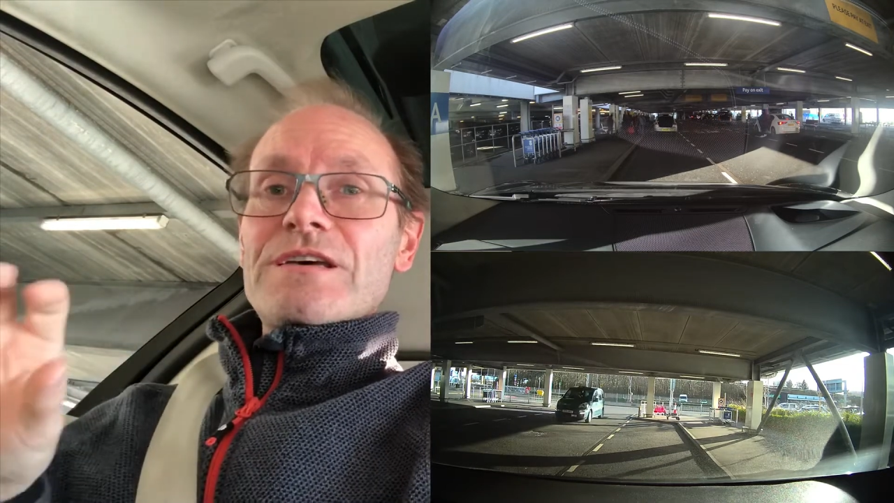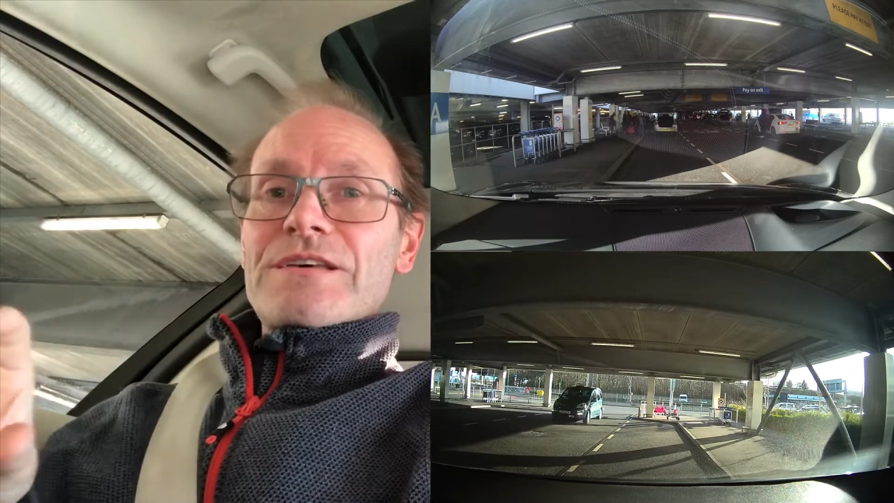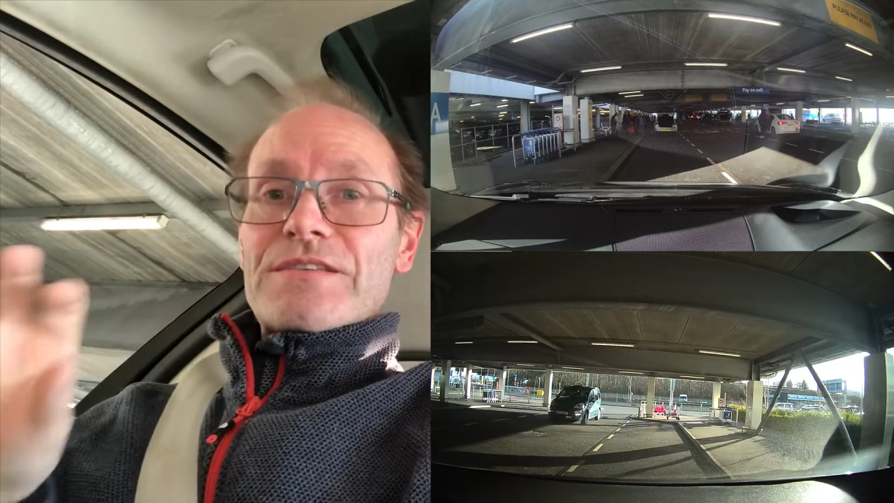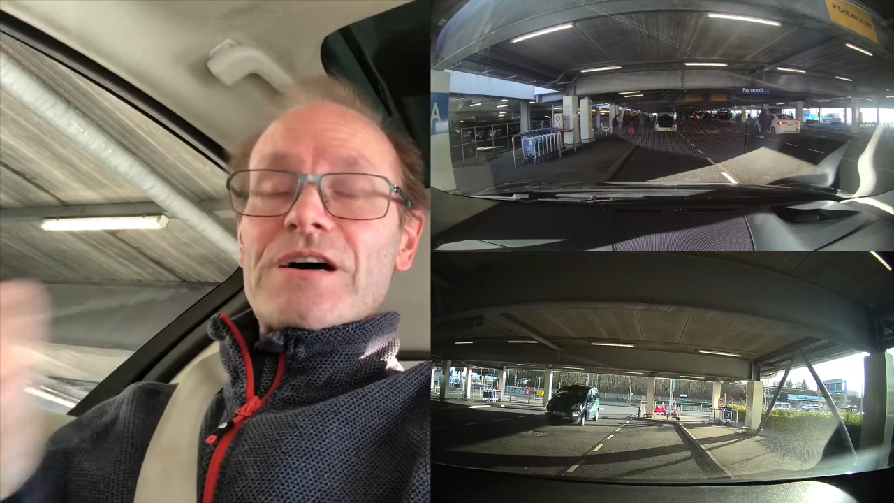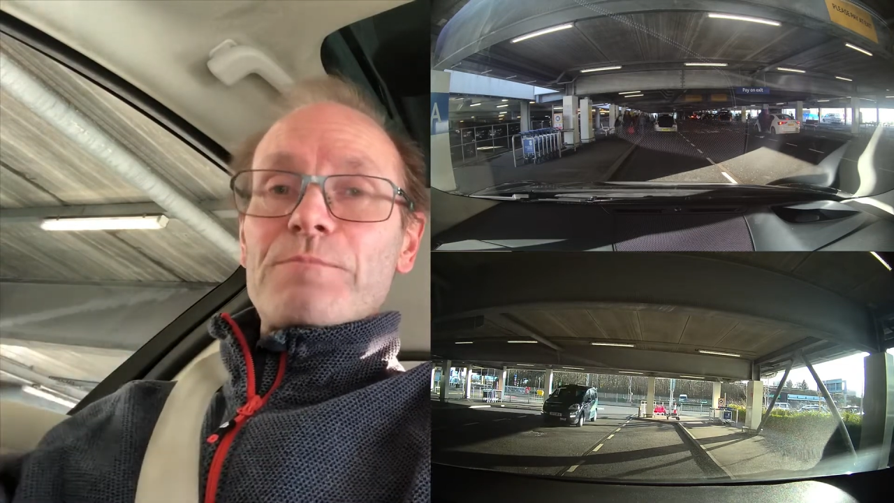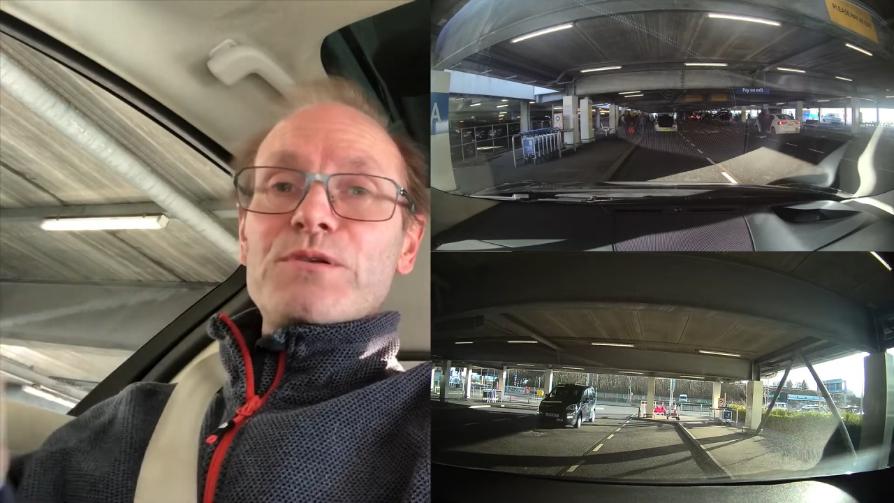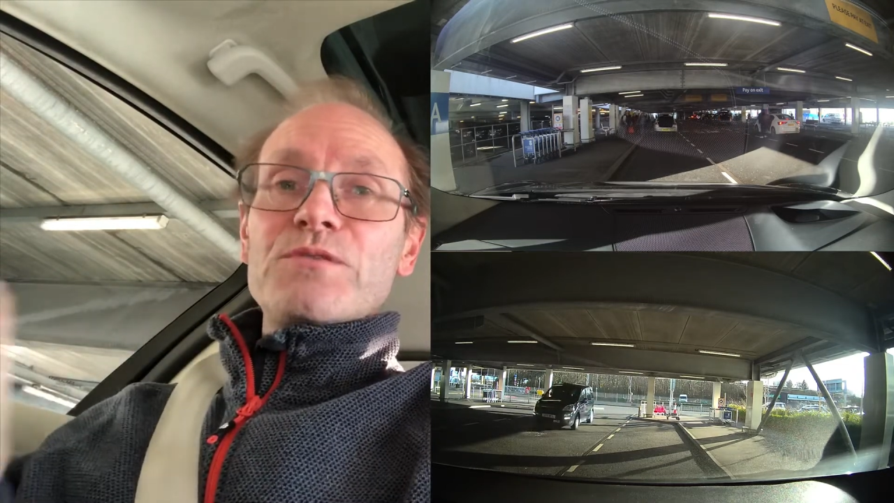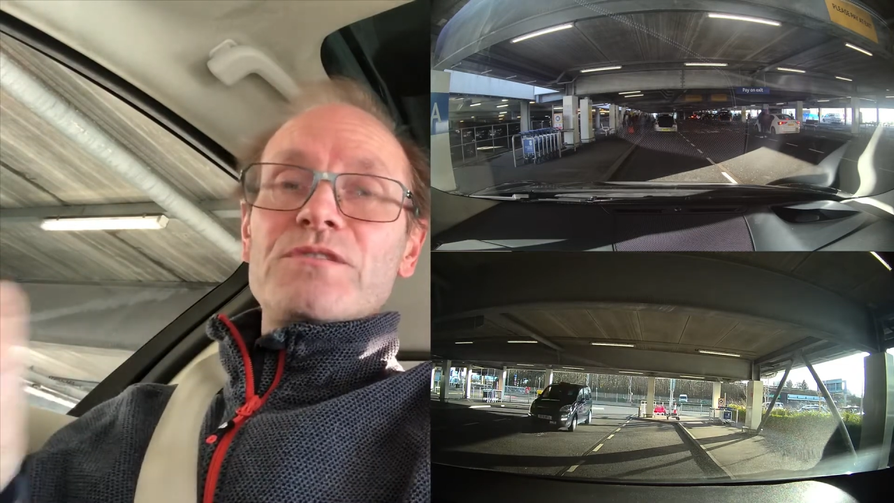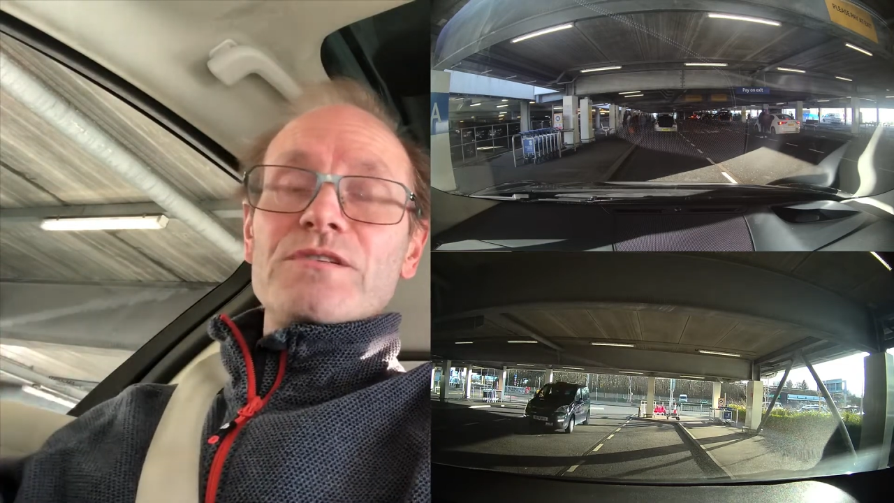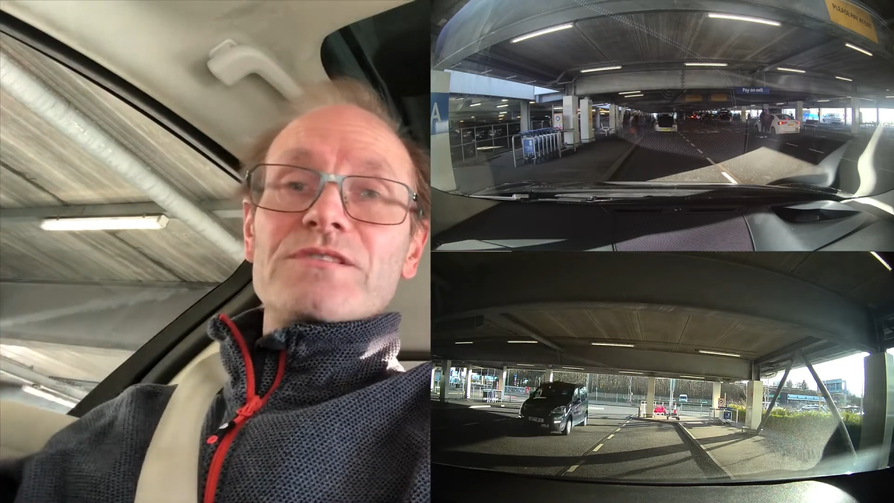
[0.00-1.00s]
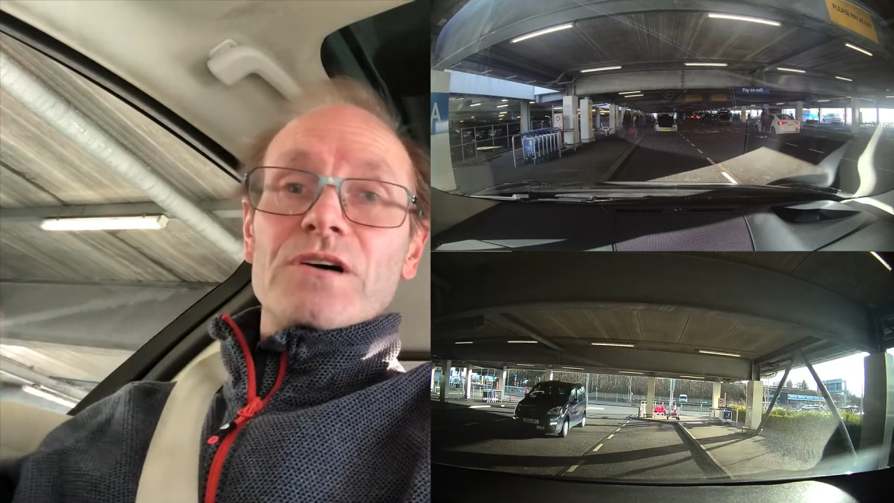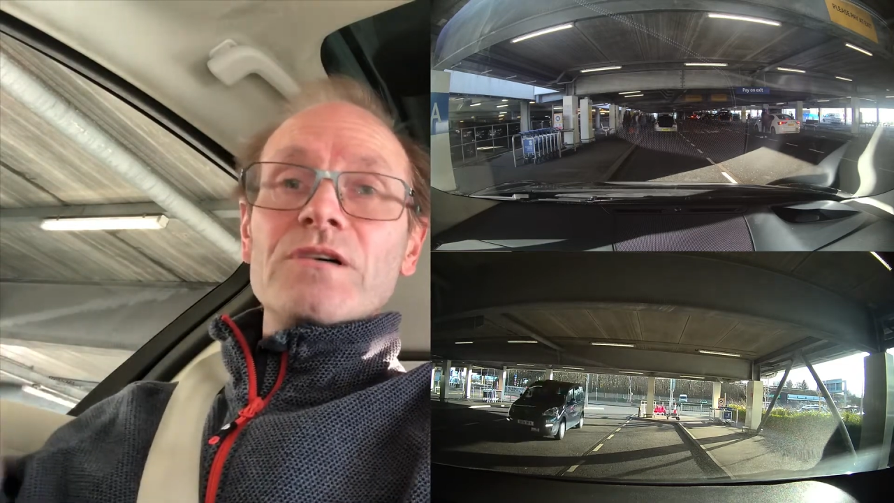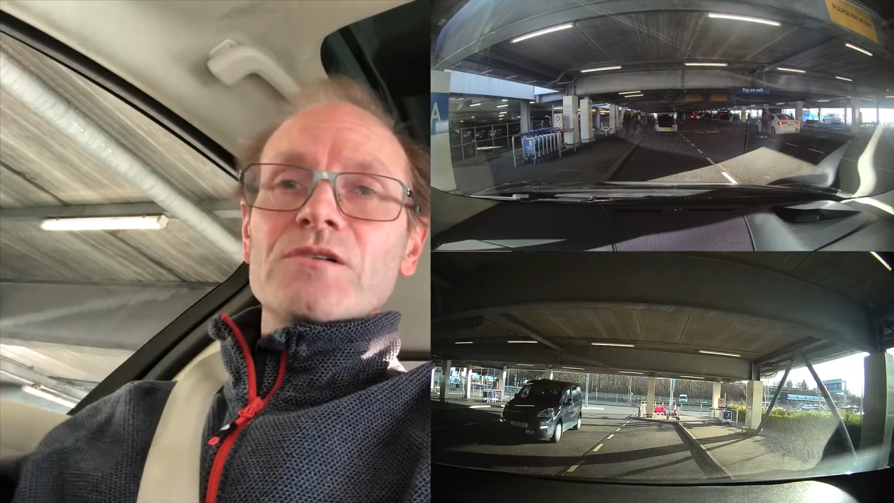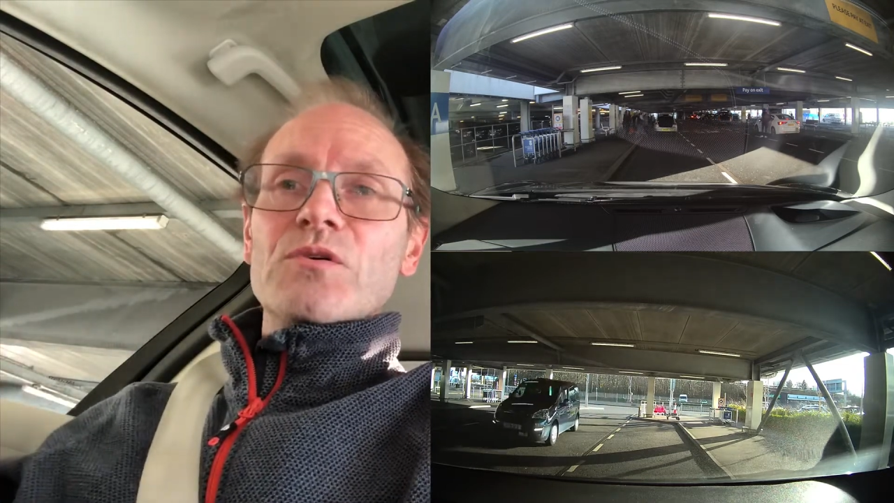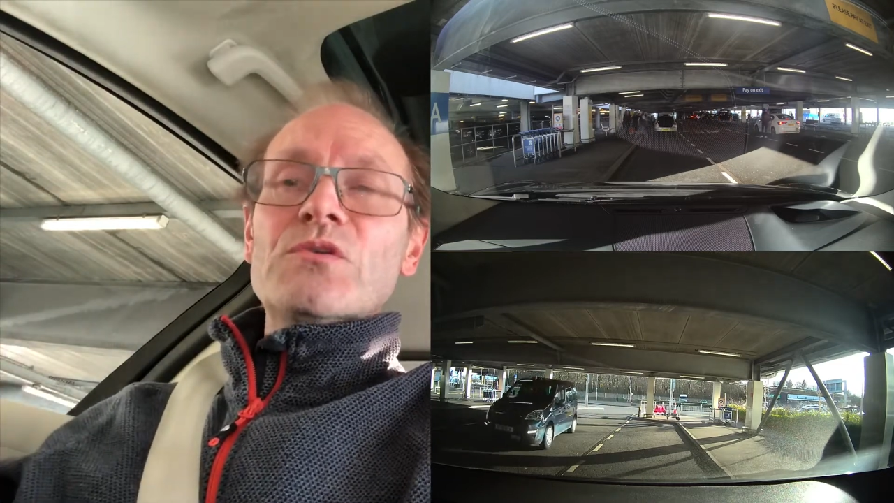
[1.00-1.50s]
that Bluetooth
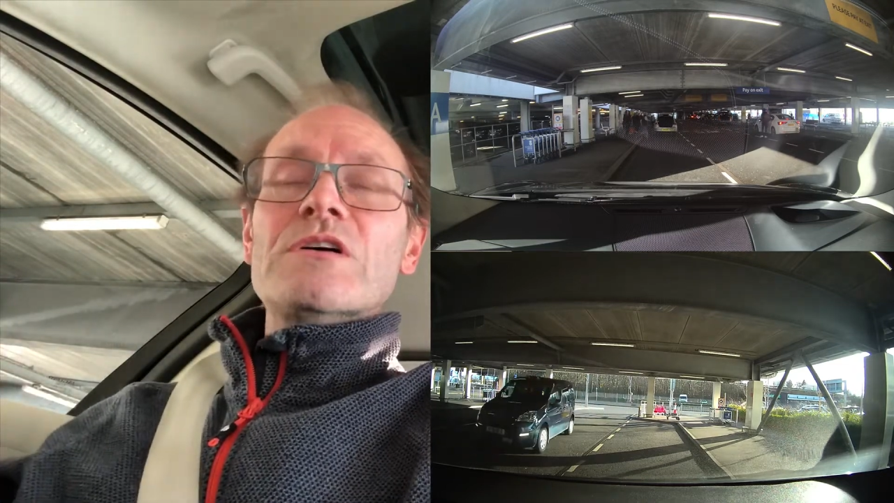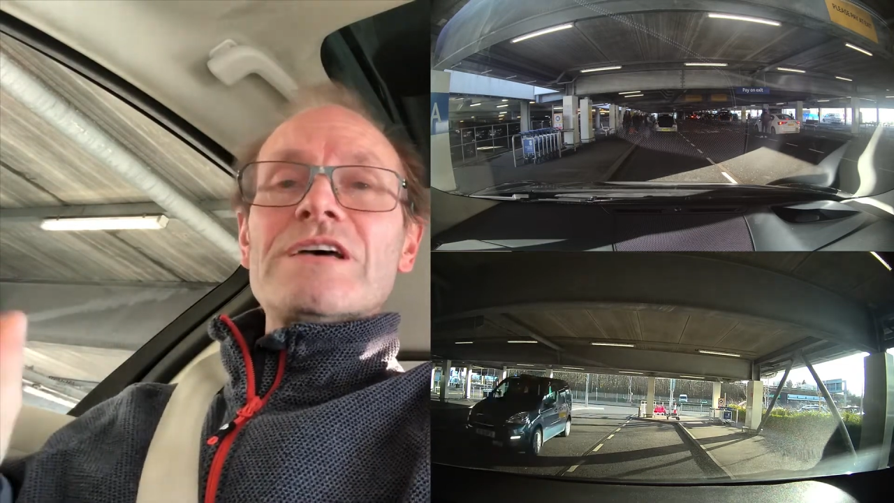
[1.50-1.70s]
dongle